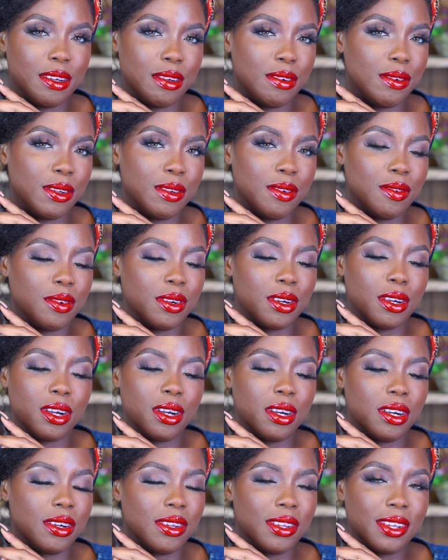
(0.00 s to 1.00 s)
grateful,
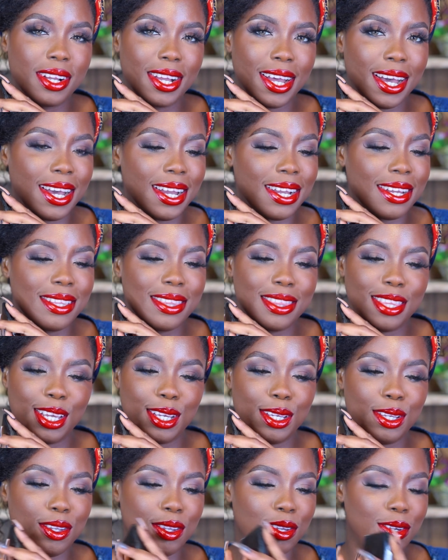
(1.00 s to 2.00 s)
girl, guy.
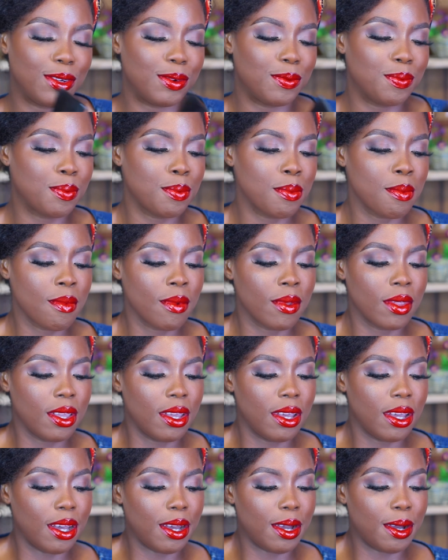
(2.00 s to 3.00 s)
Thank you.
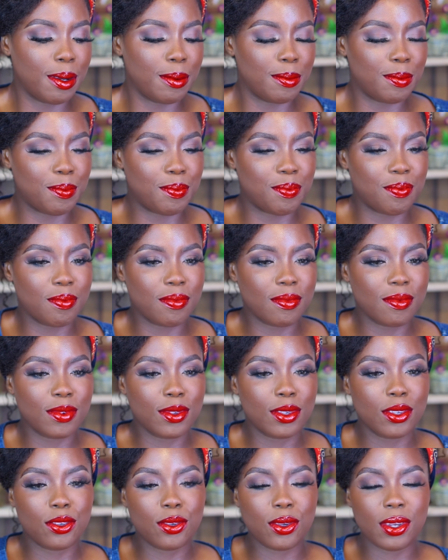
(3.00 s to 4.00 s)
So
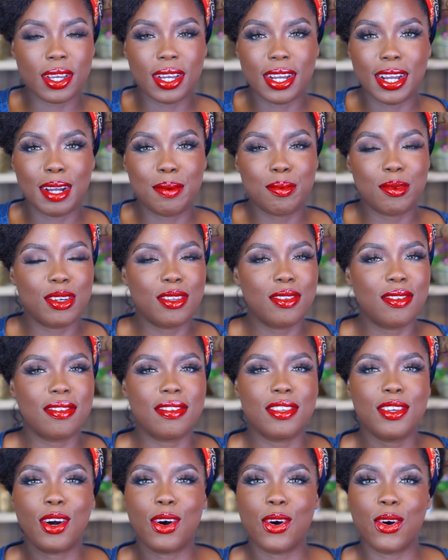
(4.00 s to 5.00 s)
yeah, I'm going to
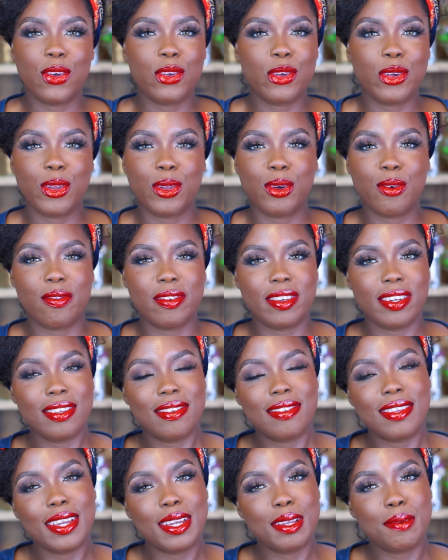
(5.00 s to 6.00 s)
see all you
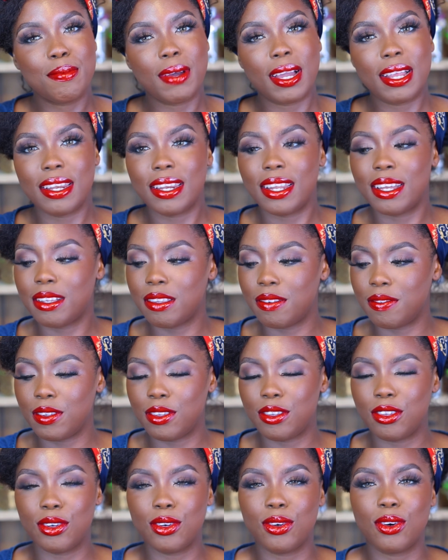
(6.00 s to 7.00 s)
lovelies in my next
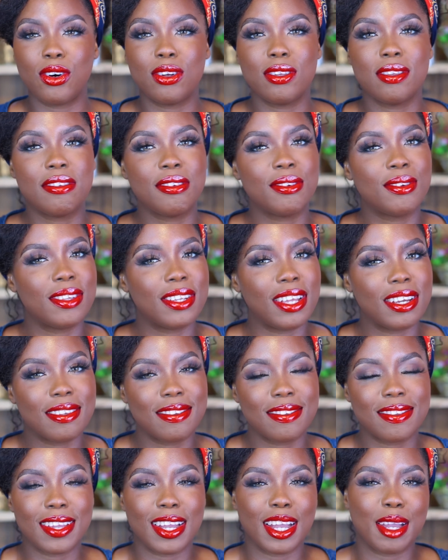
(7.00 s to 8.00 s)
video. Until
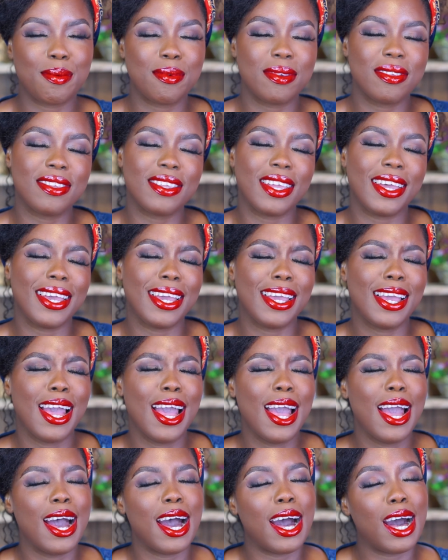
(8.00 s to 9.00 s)
next time, stay
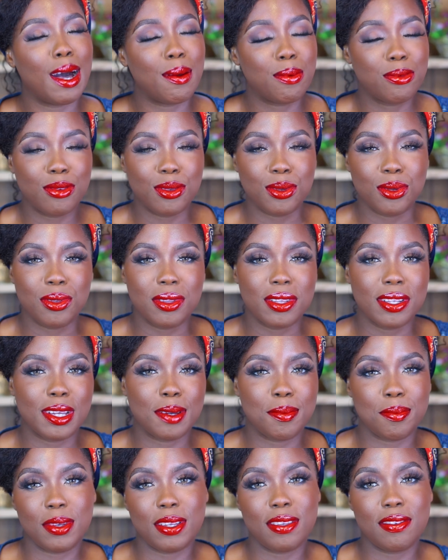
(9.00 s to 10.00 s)
absolutely
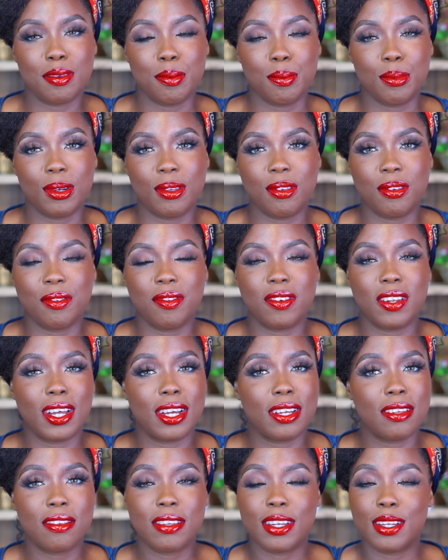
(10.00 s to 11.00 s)
amazing,
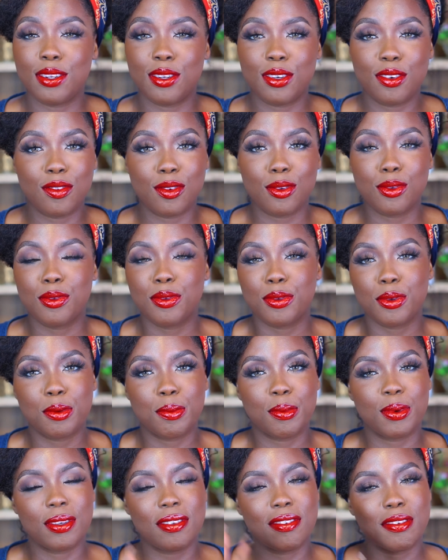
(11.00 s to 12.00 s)
butterflies. I love you so
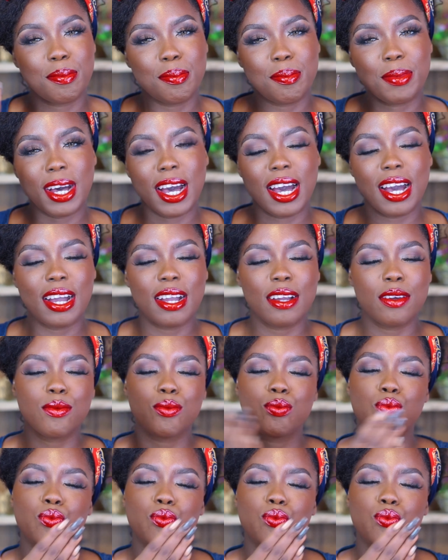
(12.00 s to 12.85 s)
much. Bye.